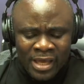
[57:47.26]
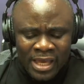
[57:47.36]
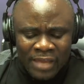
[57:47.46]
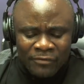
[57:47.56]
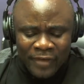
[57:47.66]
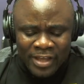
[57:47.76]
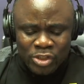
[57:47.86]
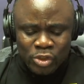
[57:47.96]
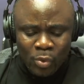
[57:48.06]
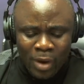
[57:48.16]

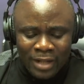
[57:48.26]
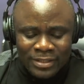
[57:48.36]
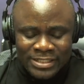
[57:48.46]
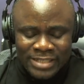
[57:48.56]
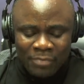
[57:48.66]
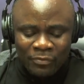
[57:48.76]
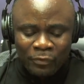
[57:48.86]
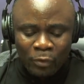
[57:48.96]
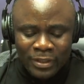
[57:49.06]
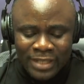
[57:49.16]
eventual
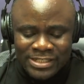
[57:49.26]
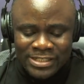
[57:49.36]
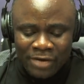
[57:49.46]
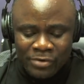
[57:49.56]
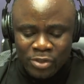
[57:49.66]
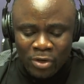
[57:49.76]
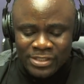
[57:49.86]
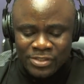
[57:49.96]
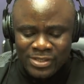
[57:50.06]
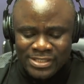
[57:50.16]
shameful national result
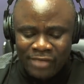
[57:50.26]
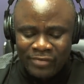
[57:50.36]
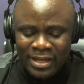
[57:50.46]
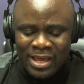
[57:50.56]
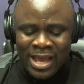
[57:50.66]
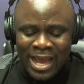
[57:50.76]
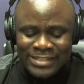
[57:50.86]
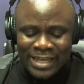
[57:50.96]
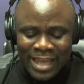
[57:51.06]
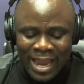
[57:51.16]
is not serving as
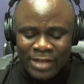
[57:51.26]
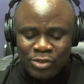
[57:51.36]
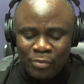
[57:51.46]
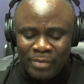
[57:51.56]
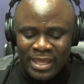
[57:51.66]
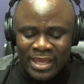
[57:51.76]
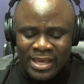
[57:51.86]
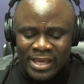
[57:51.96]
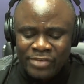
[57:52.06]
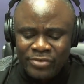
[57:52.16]
a guide to me
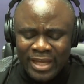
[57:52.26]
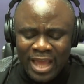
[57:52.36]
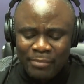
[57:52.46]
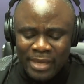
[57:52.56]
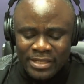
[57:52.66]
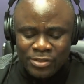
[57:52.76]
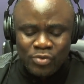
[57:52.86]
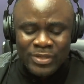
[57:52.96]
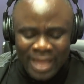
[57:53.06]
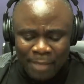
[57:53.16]
is really
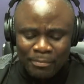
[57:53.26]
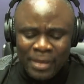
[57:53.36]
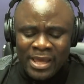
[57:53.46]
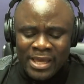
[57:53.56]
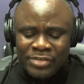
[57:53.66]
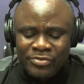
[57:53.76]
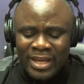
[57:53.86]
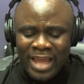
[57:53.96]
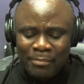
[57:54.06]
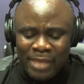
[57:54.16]
to them is
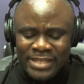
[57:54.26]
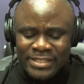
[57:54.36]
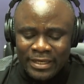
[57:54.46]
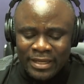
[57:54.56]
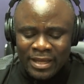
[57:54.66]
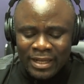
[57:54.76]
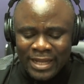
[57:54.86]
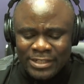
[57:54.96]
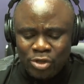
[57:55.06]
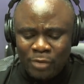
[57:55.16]
really amazing.
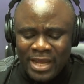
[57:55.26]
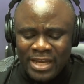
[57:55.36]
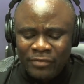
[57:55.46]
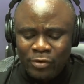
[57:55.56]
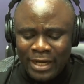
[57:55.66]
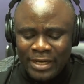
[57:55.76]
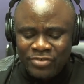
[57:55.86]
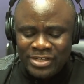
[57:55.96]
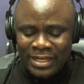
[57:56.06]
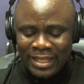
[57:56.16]
Let's stop the individual
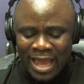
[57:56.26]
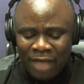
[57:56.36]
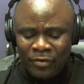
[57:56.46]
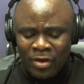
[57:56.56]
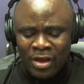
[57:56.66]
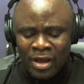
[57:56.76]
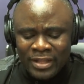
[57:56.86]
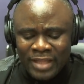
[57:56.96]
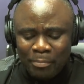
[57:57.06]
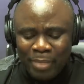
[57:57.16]
interest and laugh
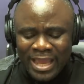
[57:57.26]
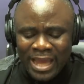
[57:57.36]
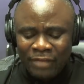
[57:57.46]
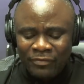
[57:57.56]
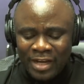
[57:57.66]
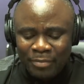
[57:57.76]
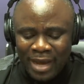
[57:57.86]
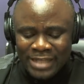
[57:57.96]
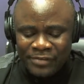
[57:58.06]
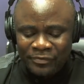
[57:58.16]
the big elephant
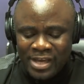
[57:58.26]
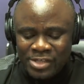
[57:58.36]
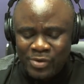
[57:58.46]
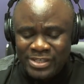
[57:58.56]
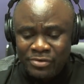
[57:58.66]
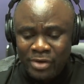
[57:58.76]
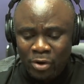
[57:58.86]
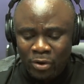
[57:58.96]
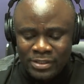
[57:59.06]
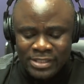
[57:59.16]
party first. Kwesi
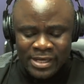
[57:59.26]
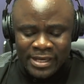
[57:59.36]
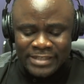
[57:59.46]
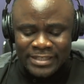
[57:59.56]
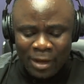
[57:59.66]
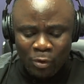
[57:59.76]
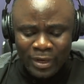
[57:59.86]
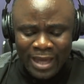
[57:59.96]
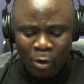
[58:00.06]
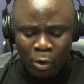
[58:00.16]
Reynolds is in
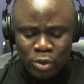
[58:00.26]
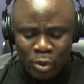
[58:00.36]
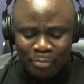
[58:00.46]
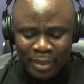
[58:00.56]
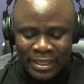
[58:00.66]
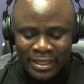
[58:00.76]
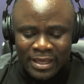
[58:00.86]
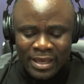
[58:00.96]
Agona or Dobin